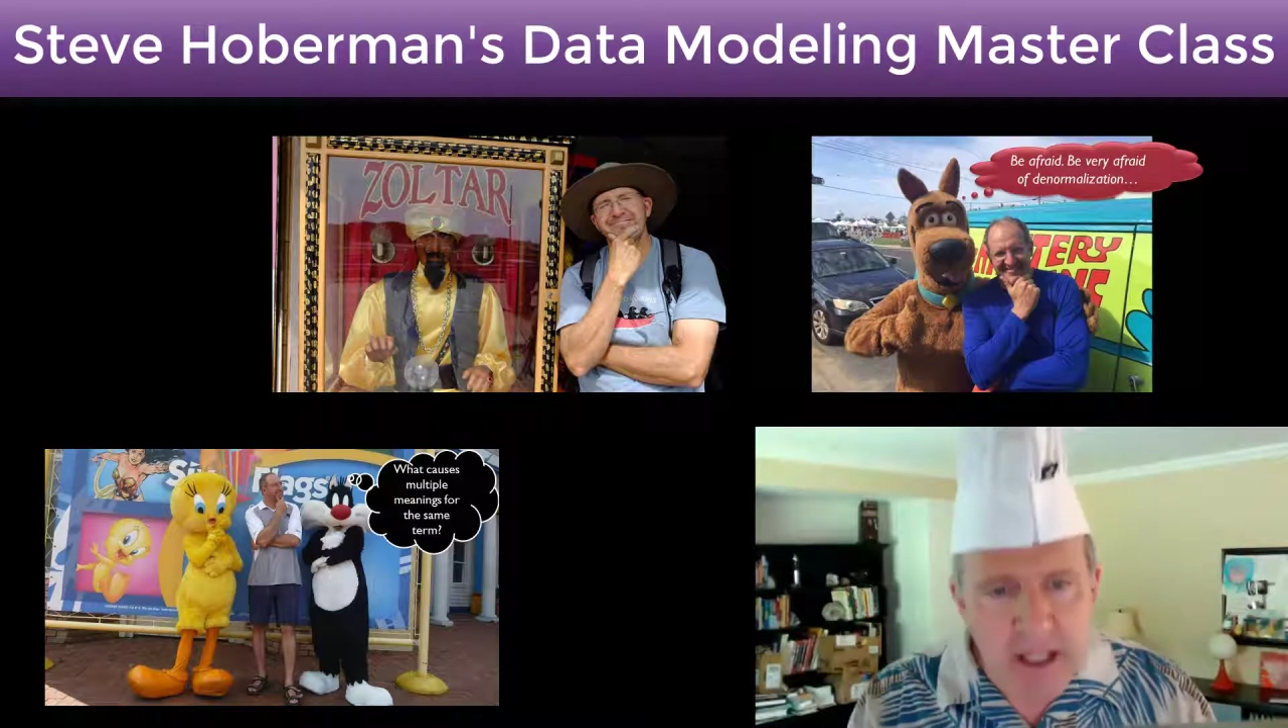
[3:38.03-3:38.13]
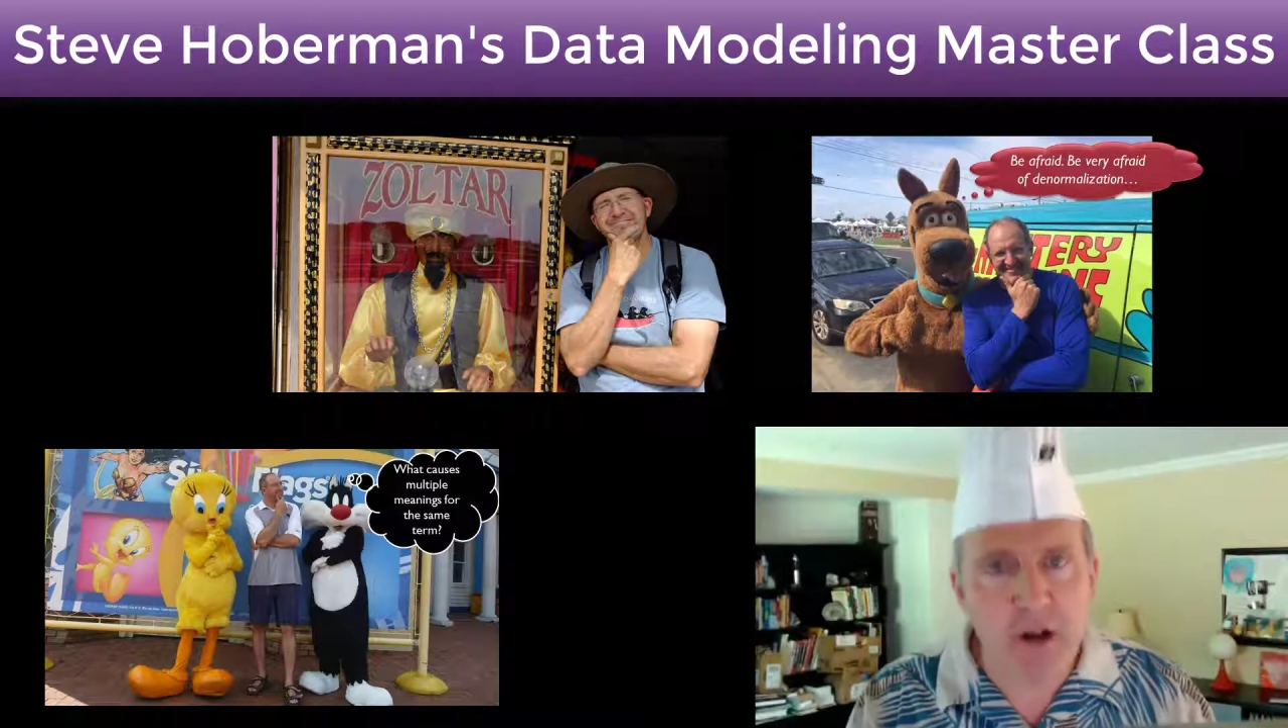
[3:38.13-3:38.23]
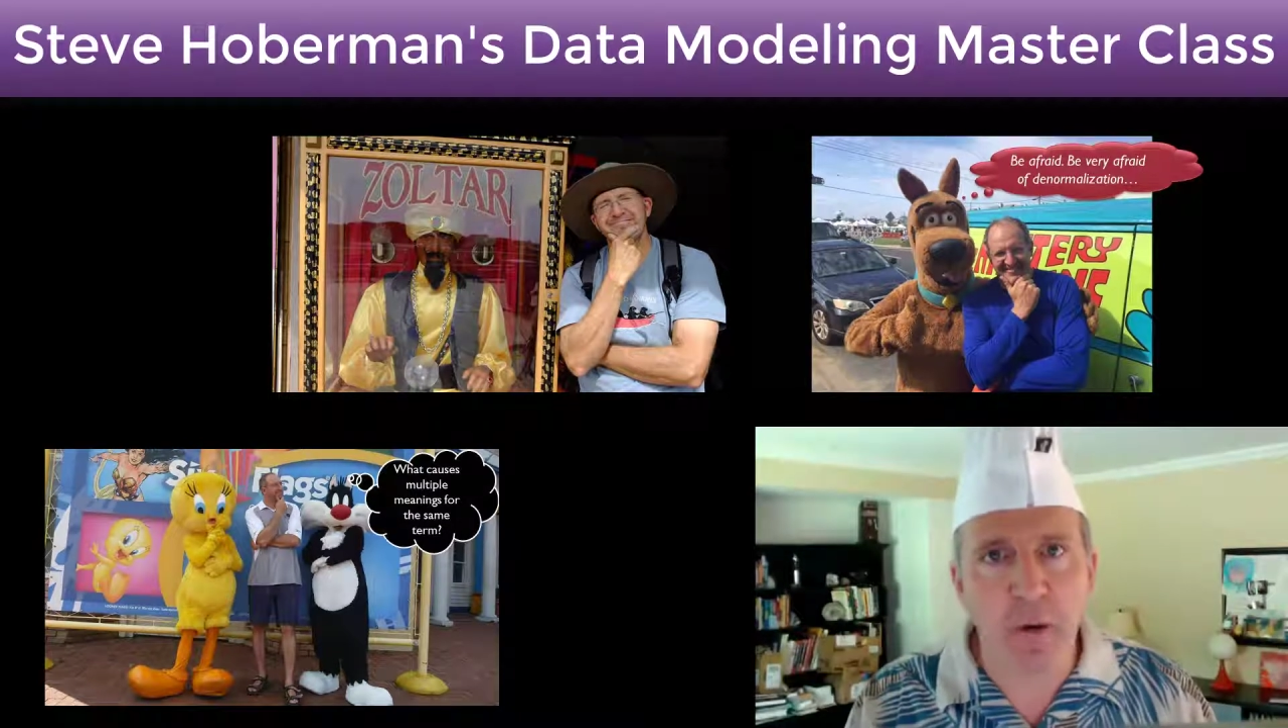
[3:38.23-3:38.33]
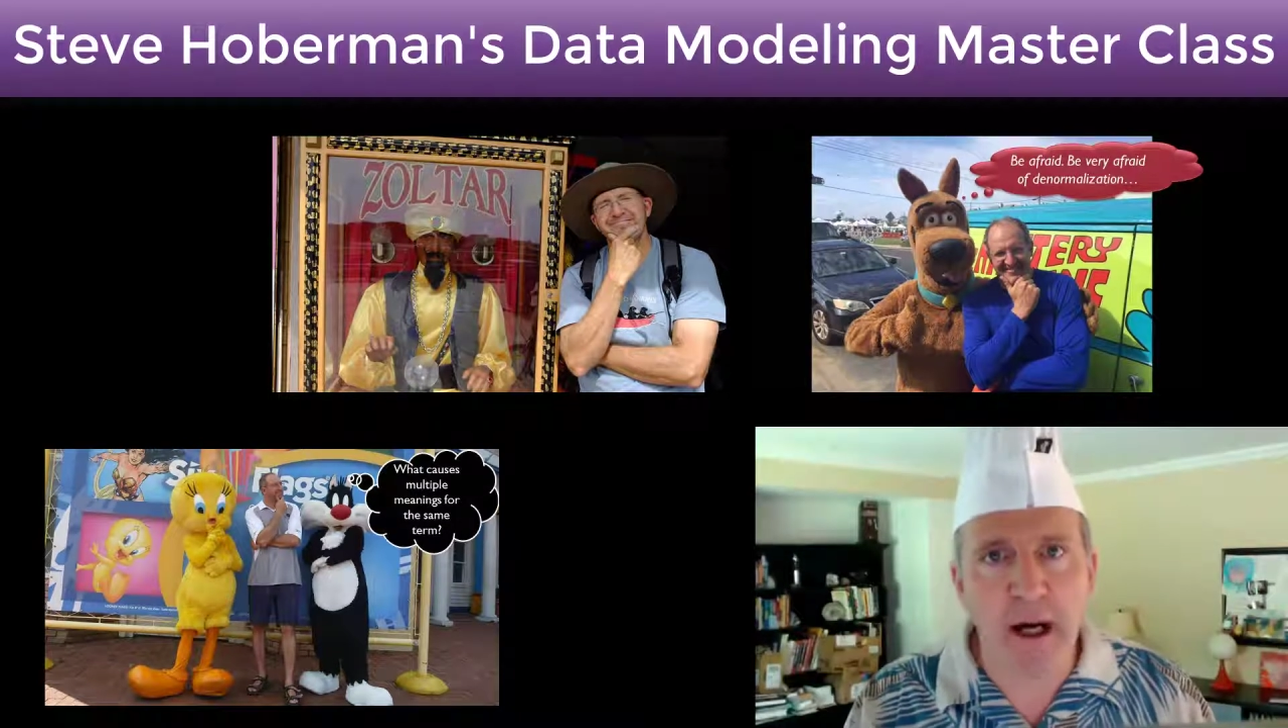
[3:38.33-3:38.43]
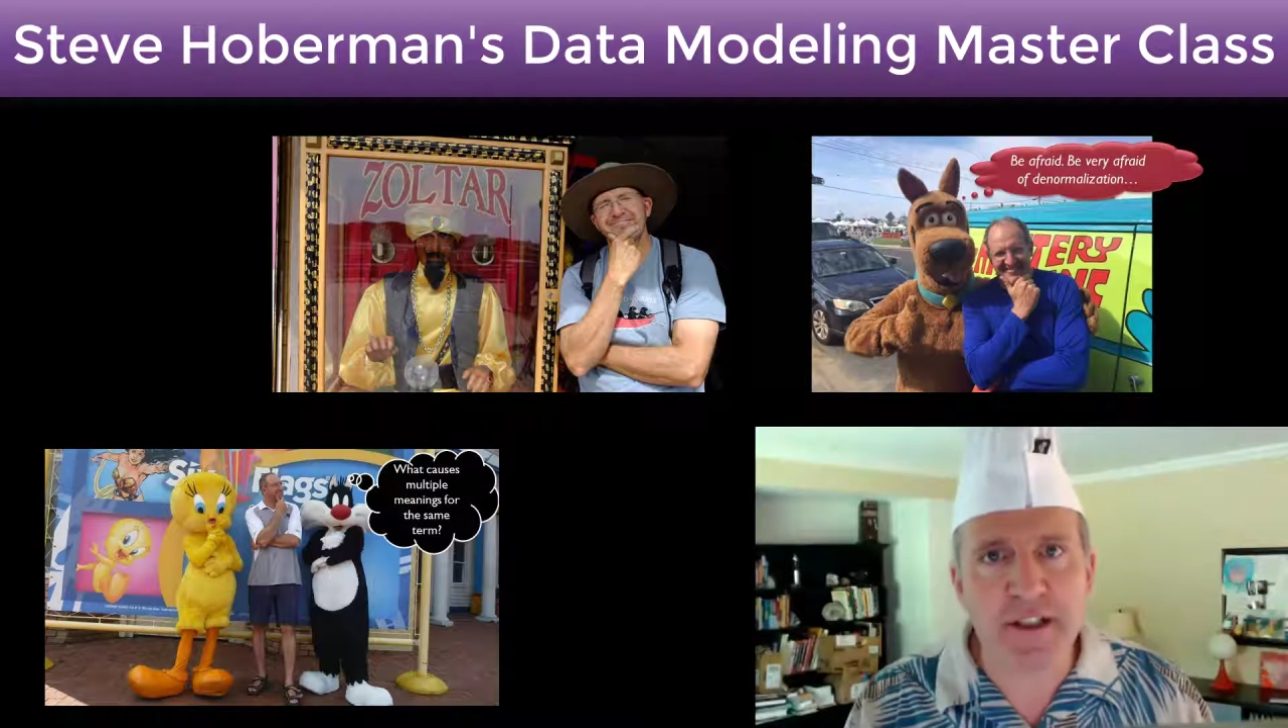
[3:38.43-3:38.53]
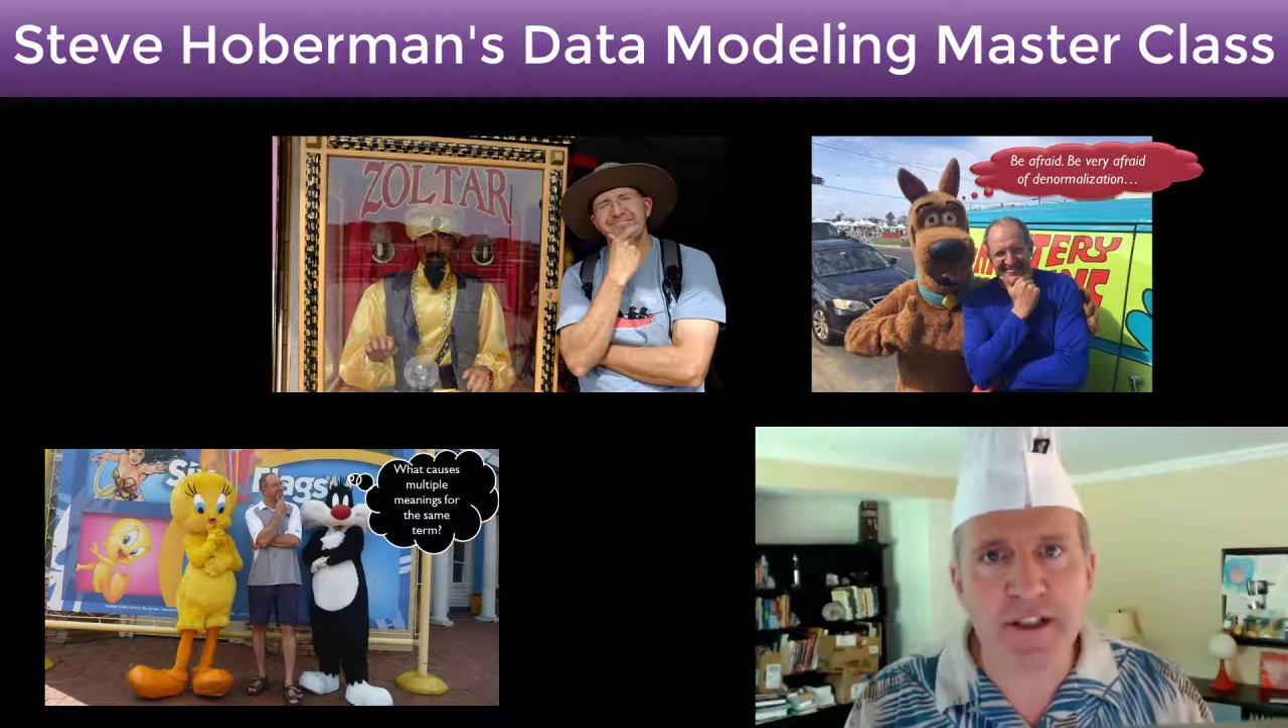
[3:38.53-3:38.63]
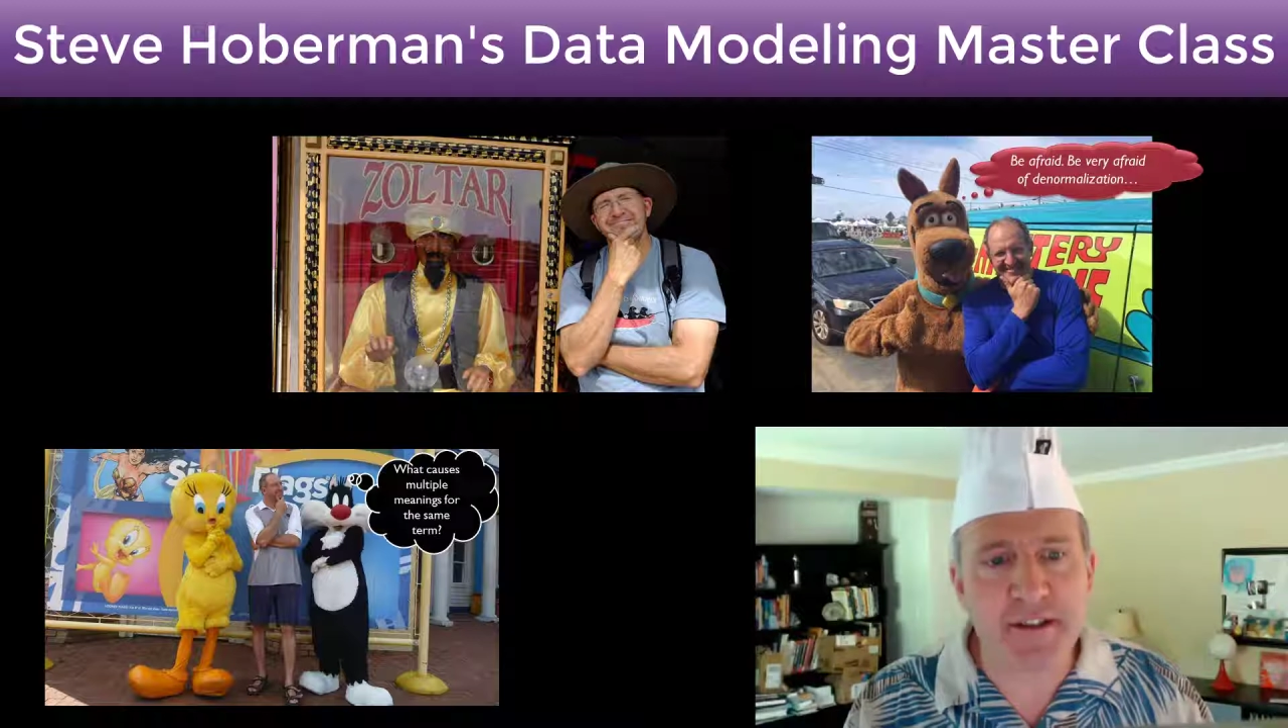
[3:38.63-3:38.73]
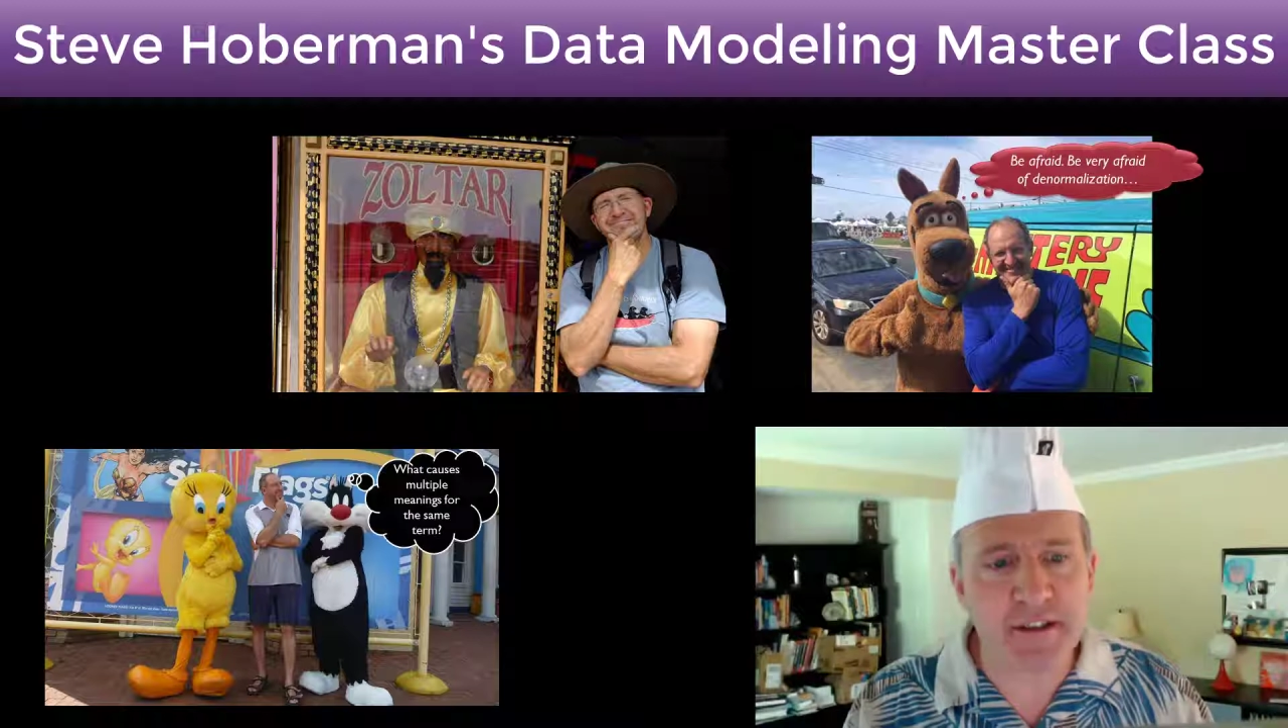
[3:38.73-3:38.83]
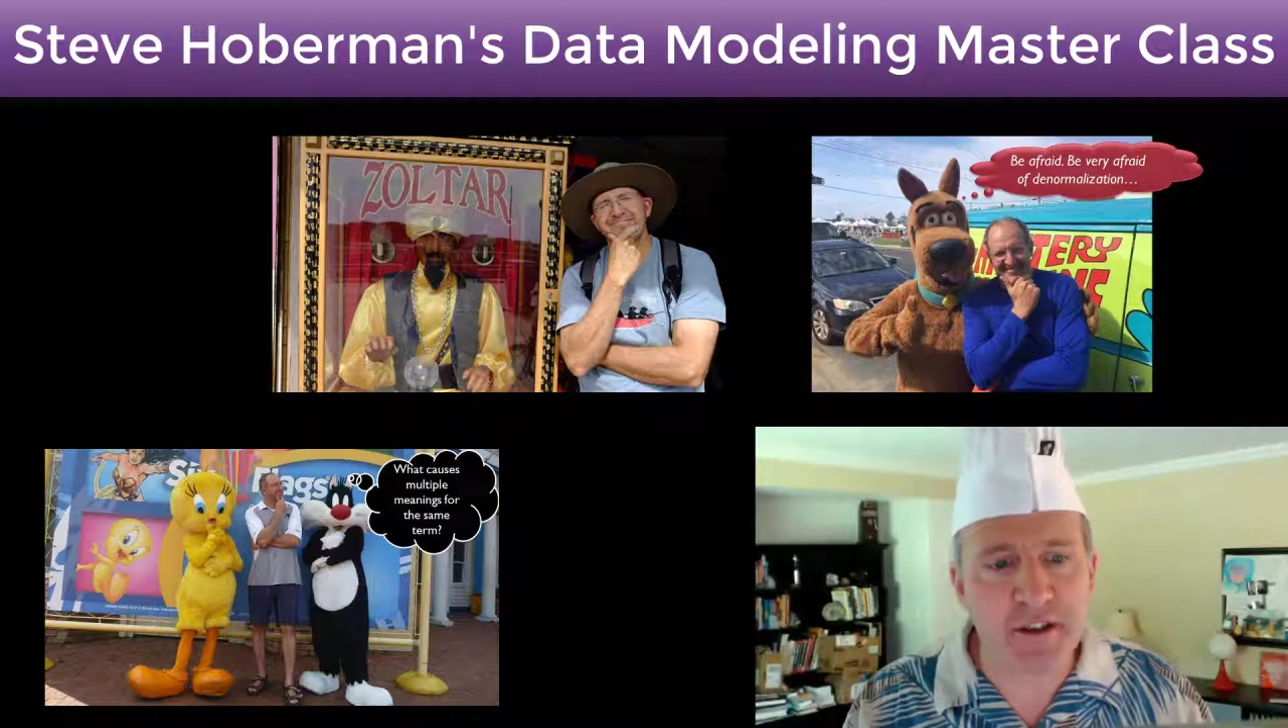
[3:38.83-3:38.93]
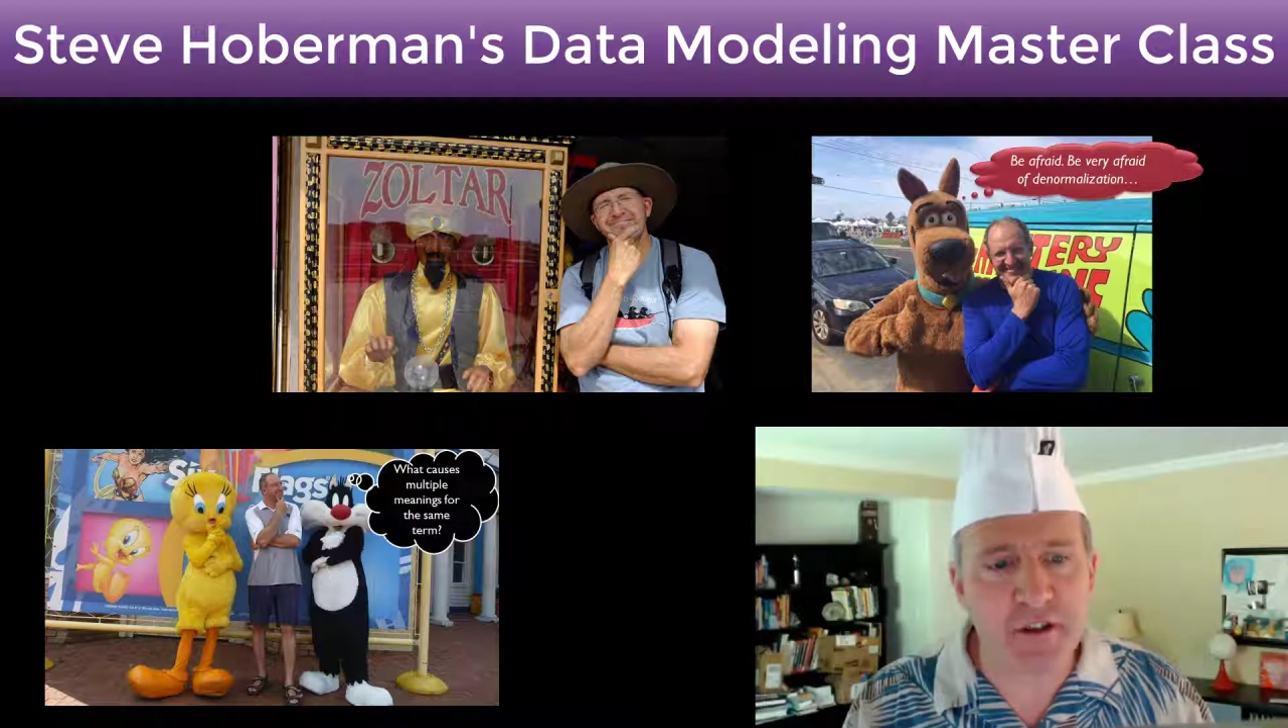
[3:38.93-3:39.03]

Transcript: questions to